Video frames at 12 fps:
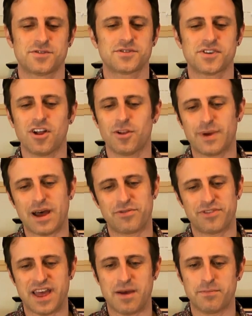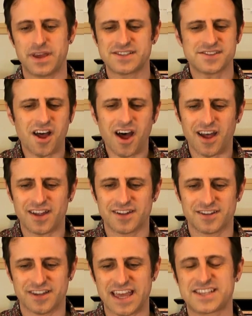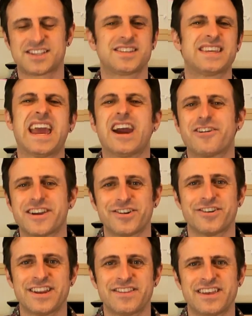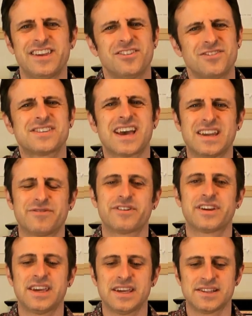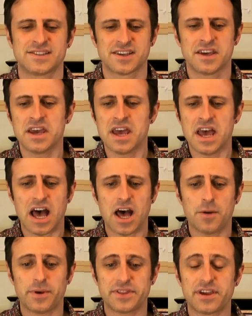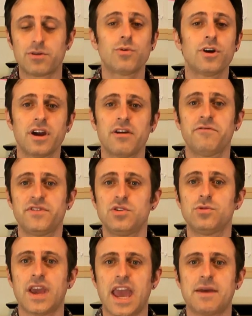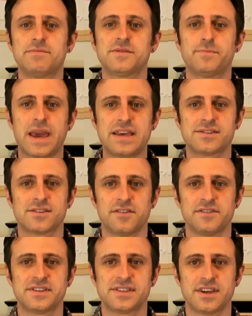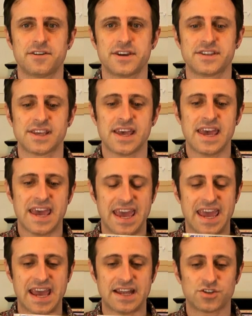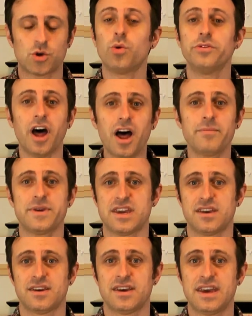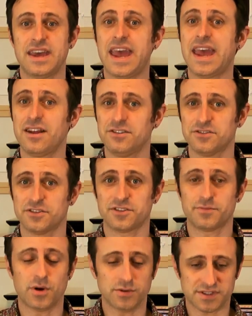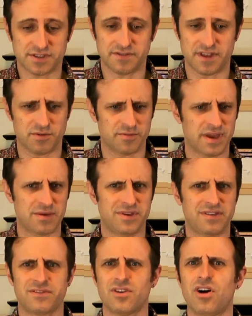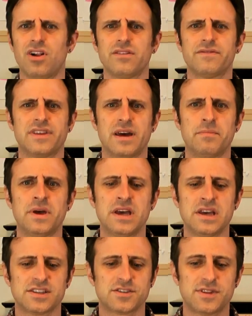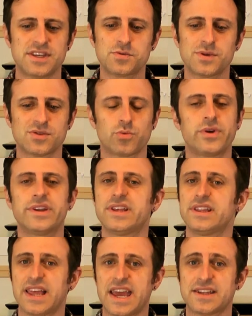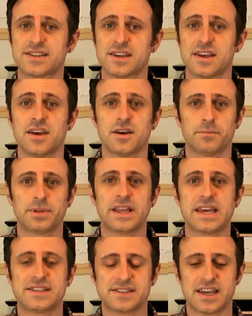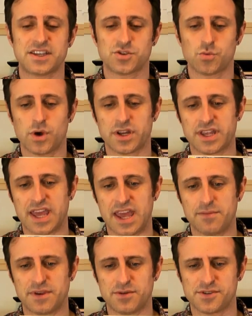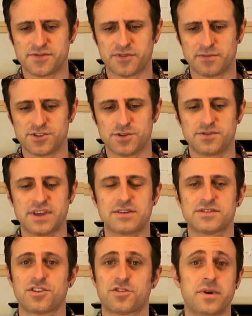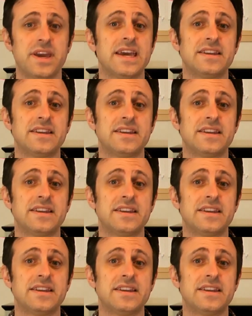So it's all about them. It's not like scary or anything, it's kind of for kids. But there were a few games based on this series, and Konami handled most of them, or maybe even all of them. So this was a really late PlayStation 1 game. It was from 2003.